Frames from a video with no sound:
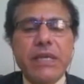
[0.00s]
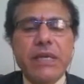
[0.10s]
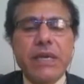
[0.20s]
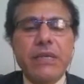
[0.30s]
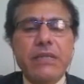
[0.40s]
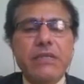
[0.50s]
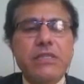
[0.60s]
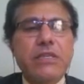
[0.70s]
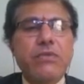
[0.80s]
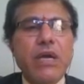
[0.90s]
Right? This
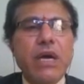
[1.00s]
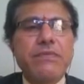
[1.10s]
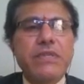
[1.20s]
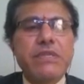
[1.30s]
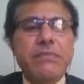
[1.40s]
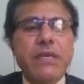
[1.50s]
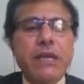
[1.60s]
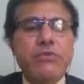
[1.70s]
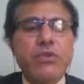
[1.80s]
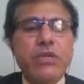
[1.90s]
is on the half the symmetry
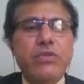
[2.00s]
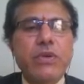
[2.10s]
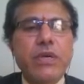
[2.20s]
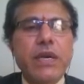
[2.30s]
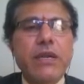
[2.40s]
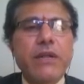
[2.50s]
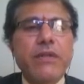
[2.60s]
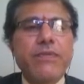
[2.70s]
I'm showing, student, right?